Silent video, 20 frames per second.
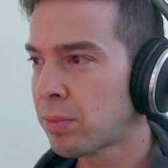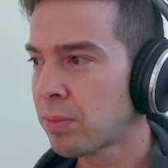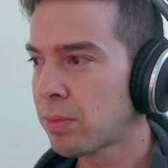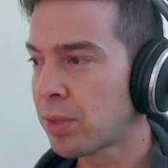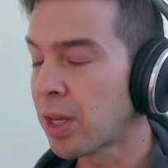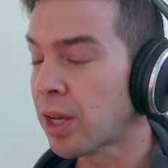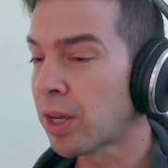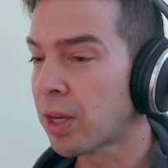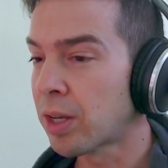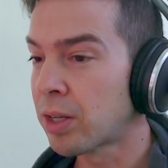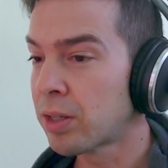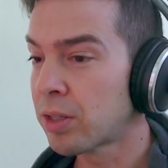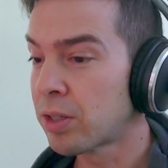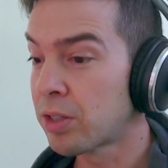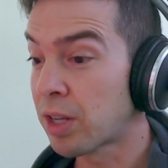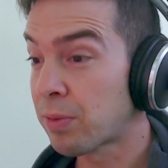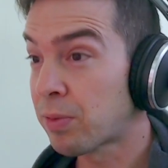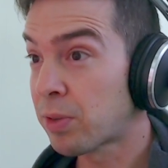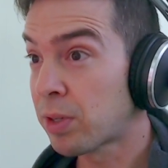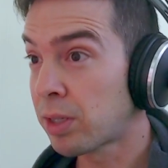Yeah,
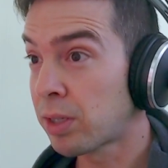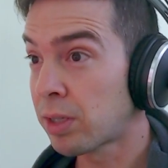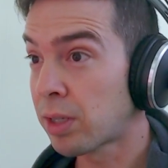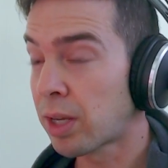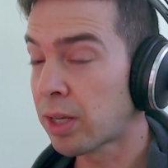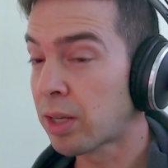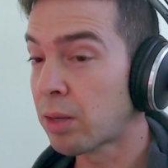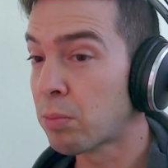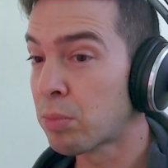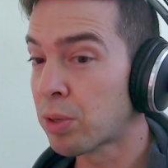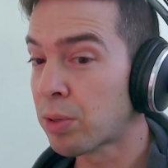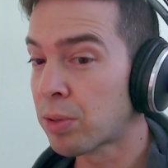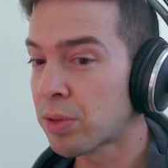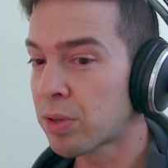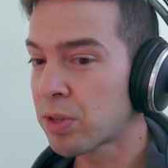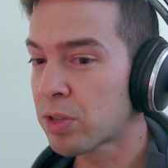definitely lacking both.